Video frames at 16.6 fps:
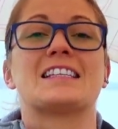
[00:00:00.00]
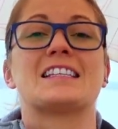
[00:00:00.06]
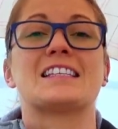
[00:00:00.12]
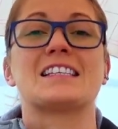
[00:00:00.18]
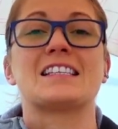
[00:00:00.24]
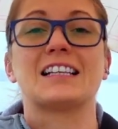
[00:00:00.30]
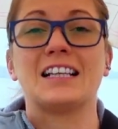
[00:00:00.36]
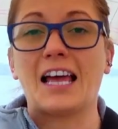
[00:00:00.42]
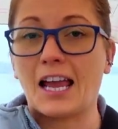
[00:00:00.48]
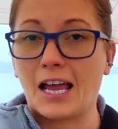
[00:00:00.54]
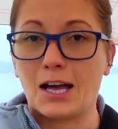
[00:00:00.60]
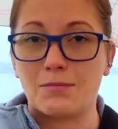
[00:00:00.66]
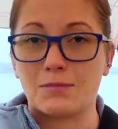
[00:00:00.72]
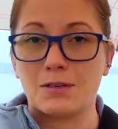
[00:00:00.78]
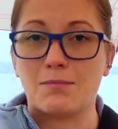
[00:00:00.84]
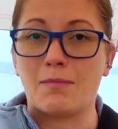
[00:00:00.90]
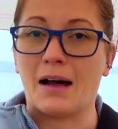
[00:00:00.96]

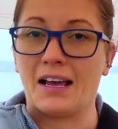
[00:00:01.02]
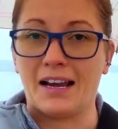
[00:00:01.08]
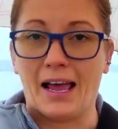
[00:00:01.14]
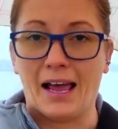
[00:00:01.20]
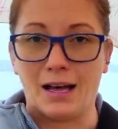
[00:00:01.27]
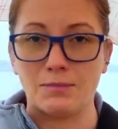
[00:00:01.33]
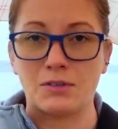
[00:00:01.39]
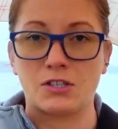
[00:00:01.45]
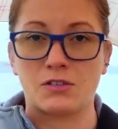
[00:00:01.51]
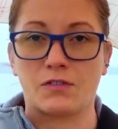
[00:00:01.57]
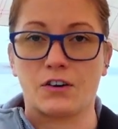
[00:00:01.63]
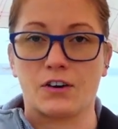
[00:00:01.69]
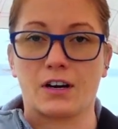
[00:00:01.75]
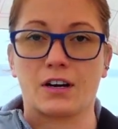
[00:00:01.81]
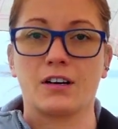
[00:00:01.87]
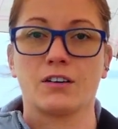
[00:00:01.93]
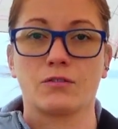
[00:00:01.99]
slammed by an
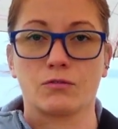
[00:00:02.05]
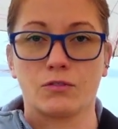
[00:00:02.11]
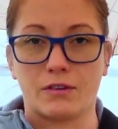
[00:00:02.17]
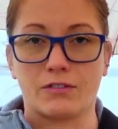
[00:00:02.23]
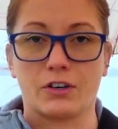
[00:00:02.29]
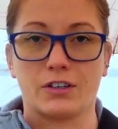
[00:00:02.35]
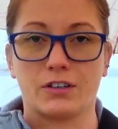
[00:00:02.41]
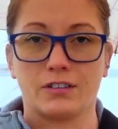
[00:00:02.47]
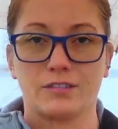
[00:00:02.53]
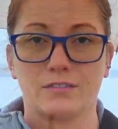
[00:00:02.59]
atmospheric river.